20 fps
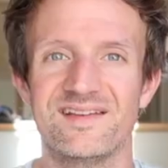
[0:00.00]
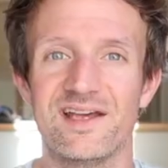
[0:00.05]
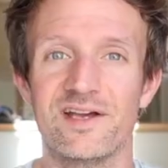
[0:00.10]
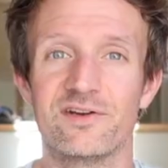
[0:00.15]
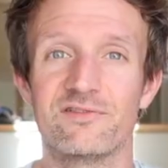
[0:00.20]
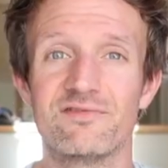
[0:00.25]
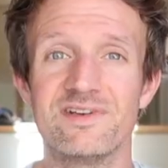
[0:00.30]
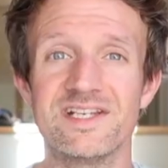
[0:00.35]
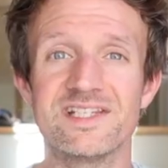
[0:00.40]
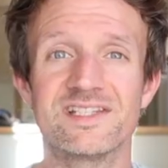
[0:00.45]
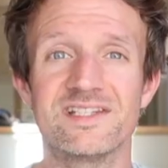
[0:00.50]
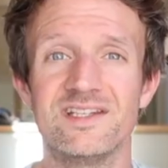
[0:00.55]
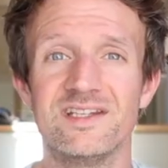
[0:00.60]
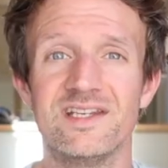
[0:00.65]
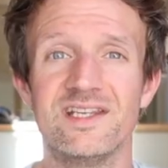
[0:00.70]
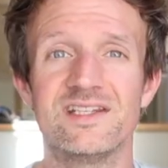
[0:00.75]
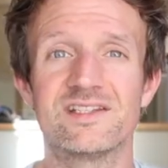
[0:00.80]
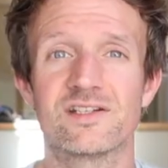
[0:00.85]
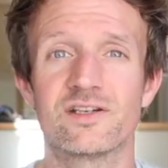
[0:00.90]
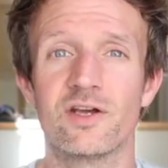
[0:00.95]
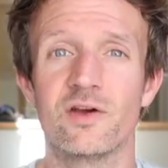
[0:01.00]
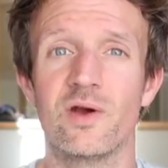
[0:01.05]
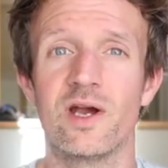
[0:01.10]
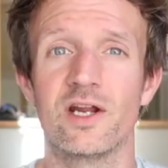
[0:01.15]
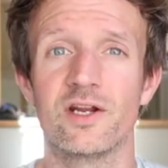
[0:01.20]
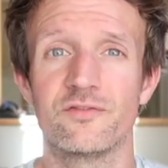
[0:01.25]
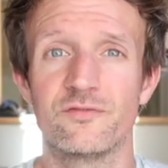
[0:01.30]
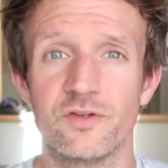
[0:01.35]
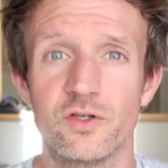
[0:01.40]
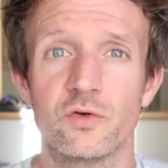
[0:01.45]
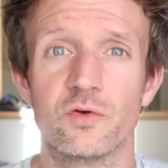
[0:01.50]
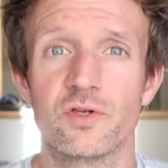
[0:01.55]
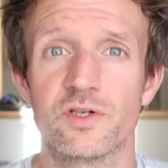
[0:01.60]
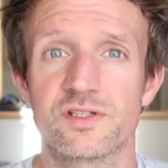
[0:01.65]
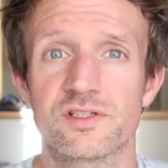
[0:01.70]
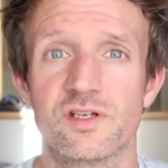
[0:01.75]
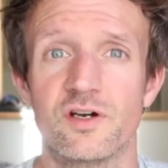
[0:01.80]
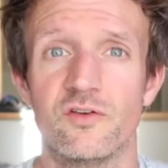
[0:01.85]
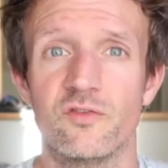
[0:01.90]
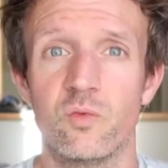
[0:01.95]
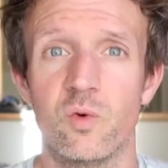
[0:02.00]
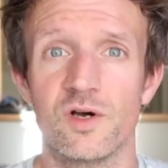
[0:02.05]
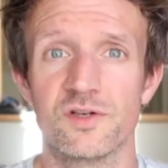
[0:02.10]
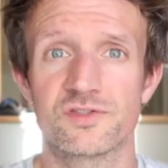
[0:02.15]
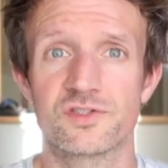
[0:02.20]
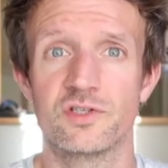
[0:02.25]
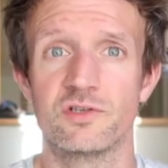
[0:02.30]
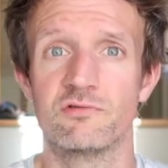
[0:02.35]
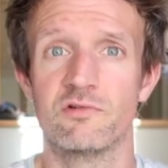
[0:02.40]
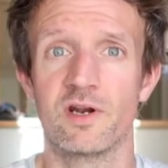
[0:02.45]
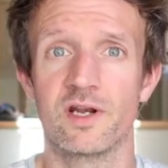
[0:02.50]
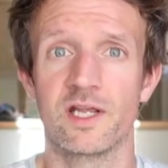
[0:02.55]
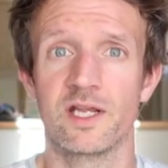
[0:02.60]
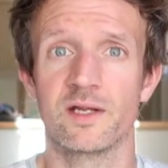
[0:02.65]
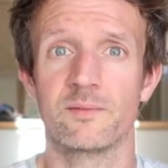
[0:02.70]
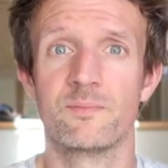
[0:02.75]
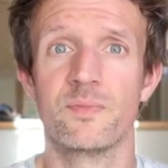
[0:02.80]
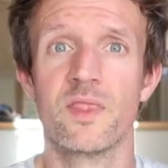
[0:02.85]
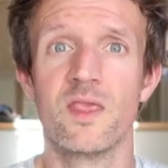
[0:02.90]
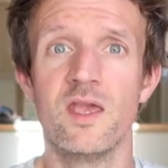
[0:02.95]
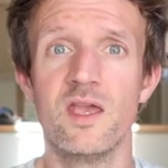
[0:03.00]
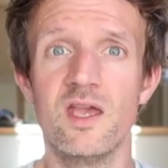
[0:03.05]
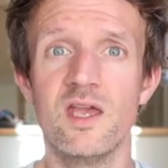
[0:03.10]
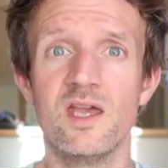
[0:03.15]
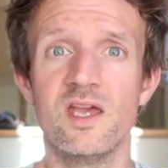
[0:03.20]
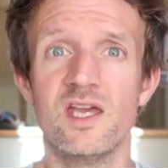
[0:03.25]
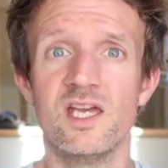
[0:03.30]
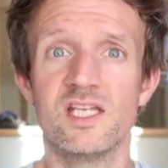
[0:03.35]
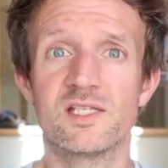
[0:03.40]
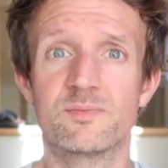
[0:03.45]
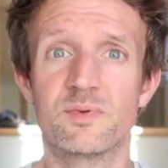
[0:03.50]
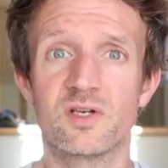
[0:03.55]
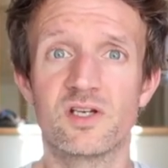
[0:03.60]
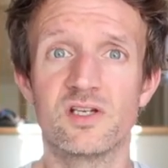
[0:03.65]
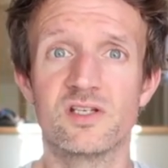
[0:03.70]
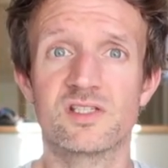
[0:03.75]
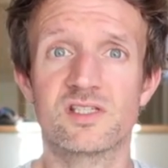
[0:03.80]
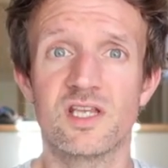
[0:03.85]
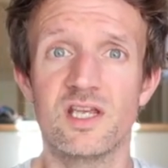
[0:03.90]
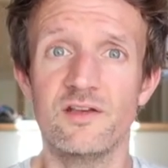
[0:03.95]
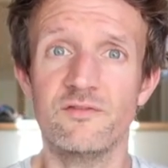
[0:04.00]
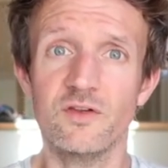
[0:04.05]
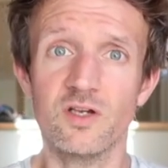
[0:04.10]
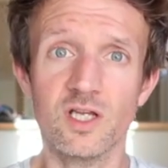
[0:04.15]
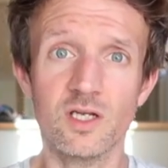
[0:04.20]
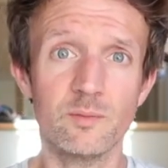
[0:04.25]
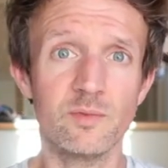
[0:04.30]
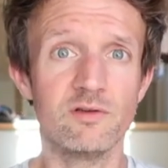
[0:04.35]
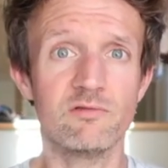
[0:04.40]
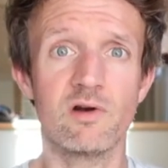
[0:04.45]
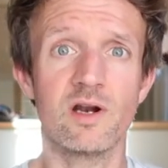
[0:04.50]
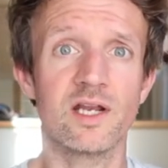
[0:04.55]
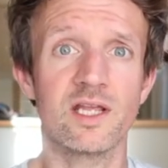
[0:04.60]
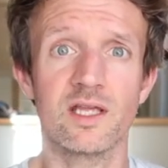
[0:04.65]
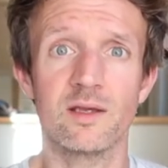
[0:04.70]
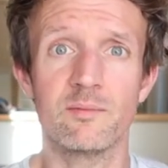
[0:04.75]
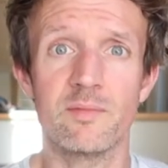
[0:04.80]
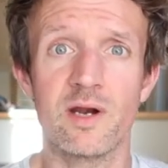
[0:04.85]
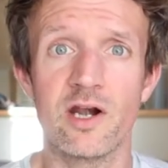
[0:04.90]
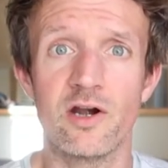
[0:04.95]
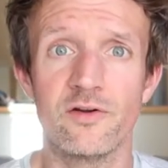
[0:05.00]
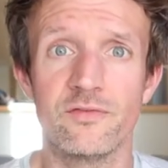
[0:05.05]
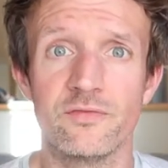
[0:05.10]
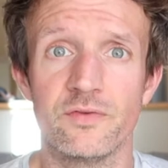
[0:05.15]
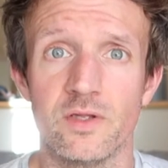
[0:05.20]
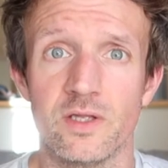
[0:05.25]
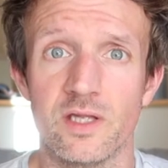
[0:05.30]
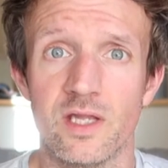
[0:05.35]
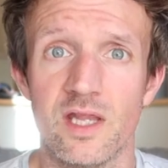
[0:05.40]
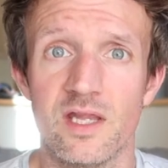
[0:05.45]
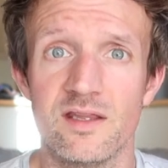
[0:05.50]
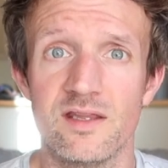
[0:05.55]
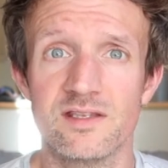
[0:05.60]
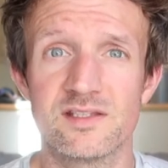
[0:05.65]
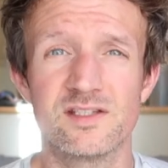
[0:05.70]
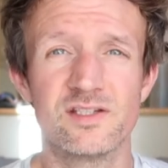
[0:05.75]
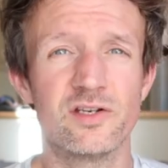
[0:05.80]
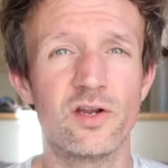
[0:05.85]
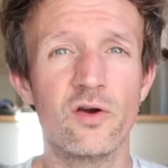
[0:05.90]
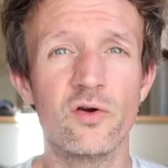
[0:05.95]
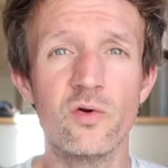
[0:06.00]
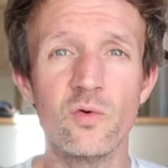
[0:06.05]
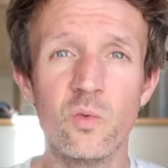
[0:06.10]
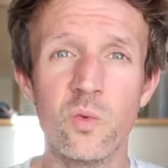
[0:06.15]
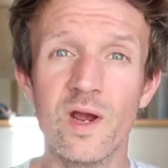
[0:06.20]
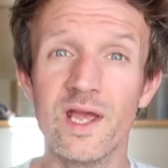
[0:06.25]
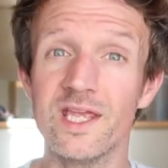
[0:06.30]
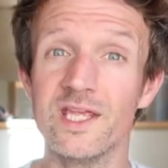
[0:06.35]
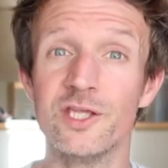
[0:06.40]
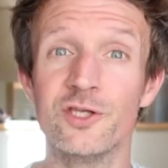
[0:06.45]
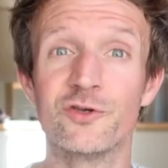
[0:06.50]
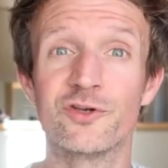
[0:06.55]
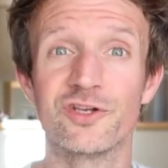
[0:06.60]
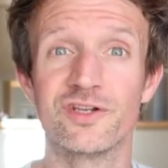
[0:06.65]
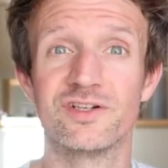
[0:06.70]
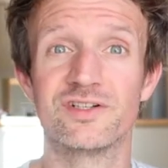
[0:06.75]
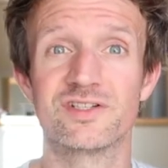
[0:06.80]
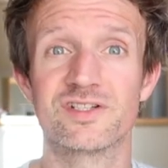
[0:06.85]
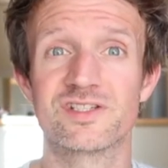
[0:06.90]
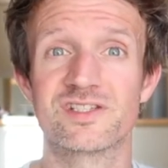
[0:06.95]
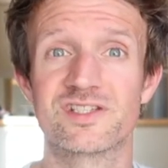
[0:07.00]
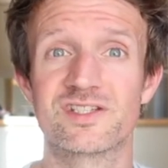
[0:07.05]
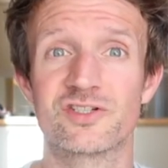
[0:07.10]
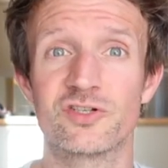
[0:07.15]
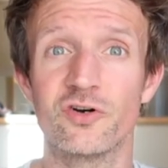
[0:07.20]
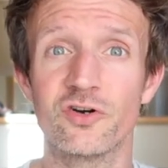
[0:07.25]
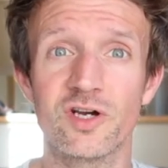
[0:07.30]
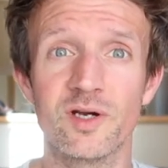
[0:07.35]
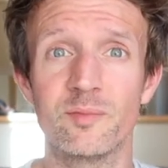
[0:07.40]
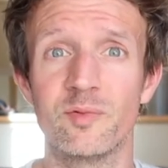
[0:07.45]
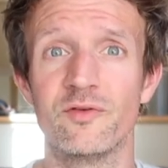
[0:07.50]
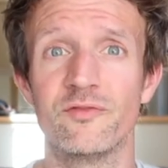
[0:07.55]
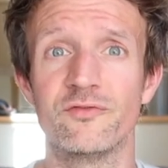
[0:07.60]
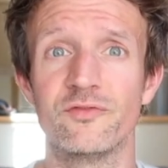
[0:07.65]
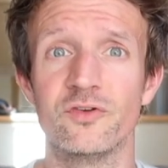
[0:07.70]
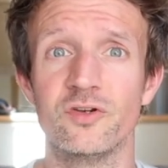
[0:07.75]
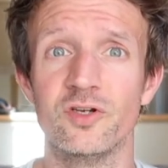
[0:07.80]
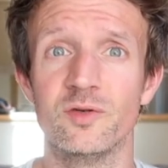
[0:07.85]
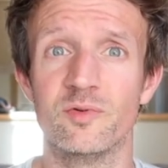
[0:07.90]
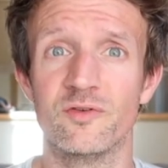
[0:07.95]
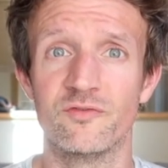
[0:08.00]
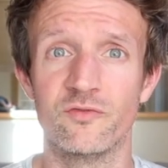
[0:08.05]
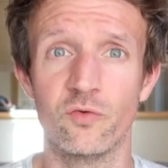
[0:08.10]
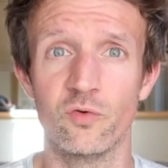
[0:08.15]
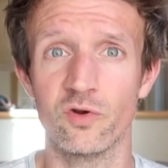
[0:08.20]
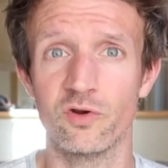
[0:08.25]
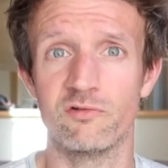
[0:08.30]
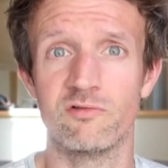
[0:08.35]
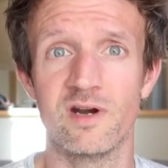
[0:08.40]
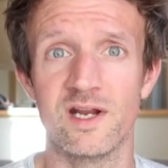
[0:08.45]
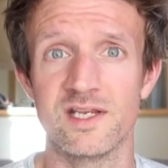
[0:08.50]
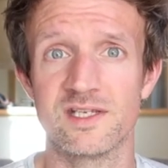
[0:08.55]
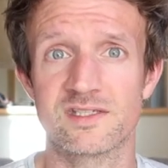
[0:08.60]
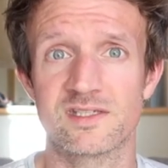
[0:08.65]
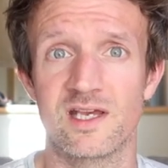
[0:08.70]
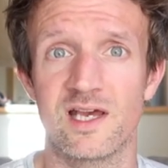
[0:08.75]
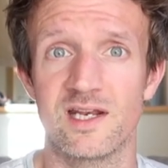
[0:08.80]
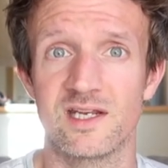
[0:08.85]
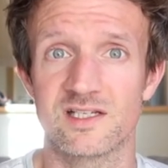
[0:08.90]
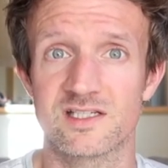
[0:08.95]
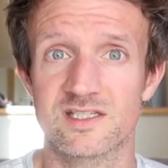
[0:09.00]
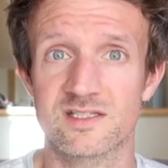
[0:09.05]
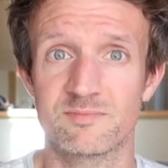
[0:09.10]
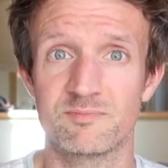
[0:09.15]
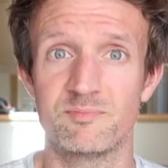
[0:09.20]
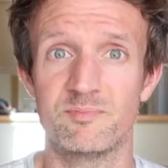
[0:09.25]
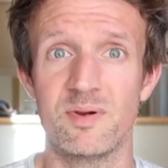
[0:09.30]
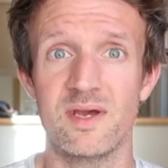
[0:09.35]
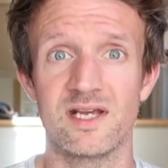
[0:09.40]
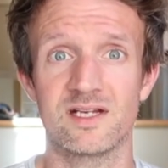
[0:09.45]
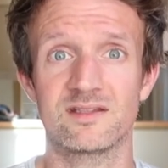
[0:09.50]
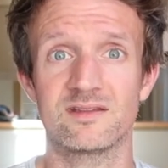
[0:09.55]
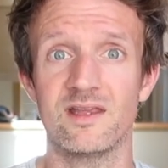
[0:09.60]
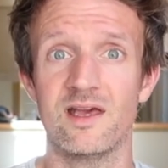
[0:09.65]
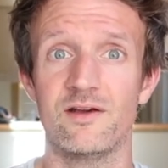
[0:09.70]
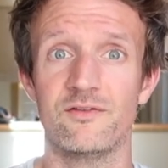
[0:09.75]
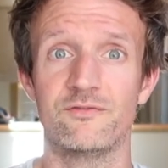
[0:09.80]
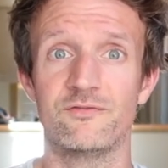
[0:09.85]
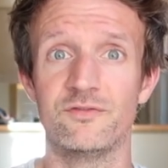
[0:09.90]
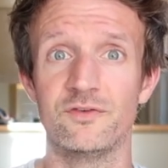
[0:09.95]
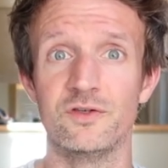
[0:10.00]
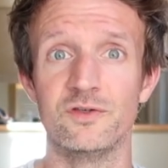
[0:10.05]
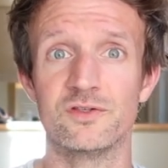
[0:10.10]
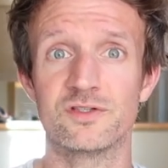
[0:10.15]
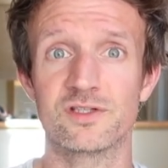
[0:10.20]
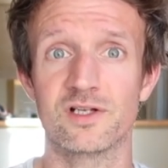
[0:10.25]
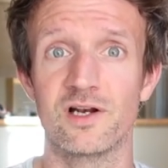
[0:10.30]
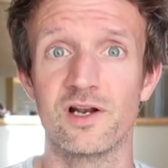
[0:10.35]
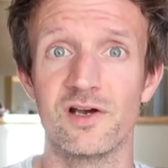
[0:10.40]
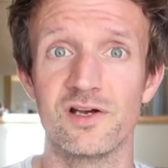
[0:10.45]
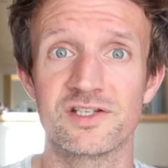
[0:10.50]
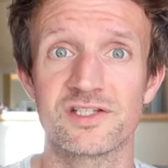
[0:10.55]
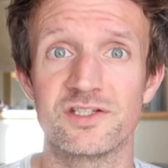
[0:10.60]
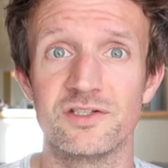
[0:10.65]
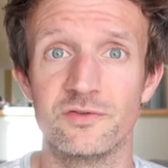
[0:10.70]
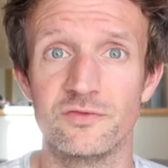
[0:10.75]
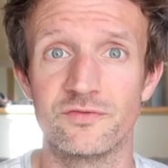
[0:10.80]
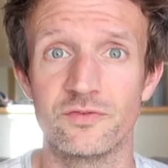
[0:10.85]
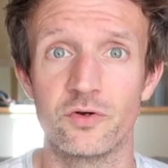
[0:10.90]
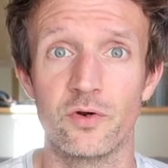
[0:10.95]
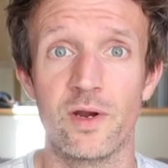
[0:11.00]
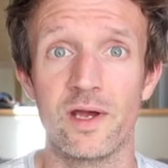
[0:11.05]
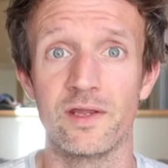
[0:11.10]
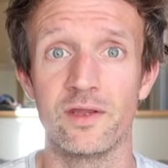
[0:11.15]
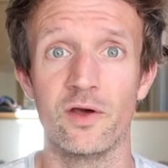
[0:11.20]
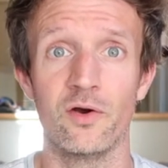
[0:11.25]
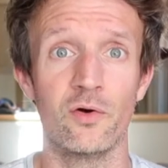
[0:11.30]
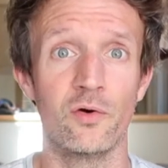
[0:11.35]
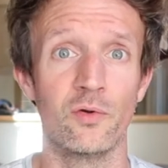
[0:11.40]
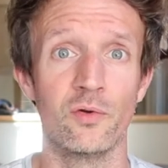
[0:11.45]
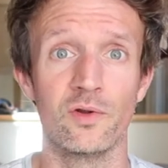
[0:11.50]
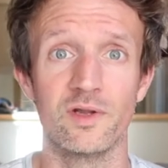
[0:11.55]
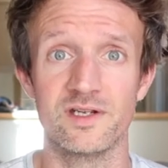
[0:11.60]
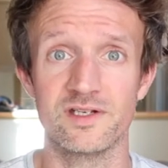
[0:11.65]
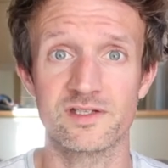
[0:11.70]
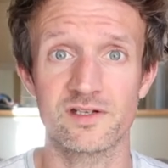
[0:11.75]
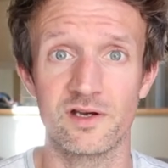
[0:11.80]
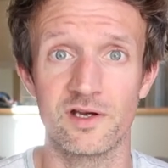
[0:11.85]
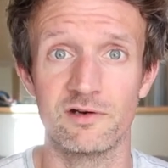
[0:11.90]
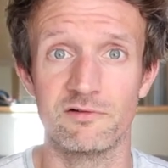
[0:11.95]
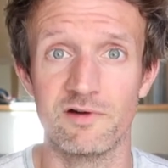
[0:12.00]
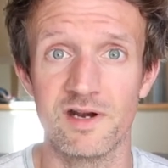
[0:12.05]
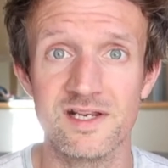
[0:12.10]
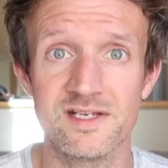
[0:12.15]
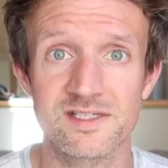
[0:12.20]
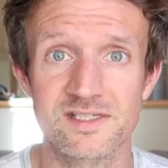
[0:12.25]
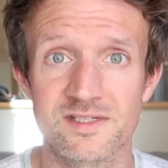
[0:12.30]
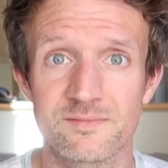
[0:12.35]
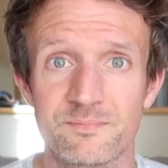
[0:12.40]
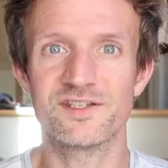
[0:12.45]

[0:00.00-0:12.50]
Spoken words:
Now, the reason you need to know how to fuel yourself whilst you're running is because if you're going to be running a marathon, there's no way you can just stock up on food before the race and expect that food to last you throughout the whole entire race.